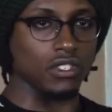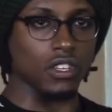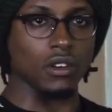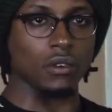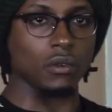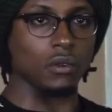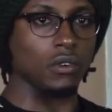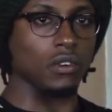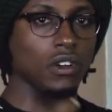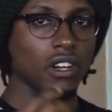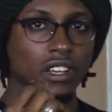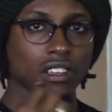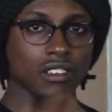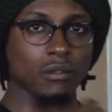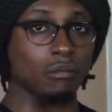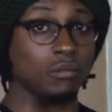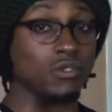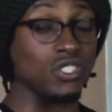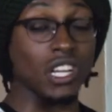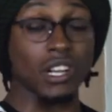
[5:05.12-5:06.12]
So
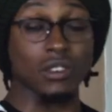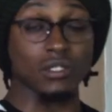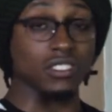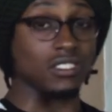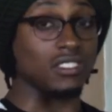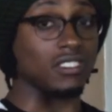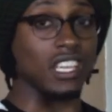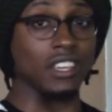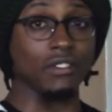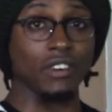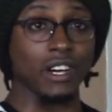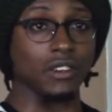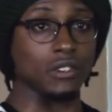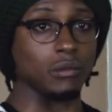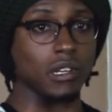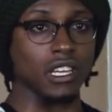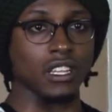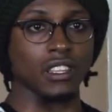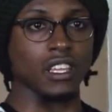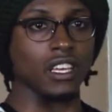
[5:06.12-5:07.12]
shouts to Safe
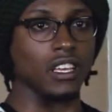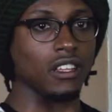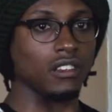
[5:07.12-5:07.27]
House, man.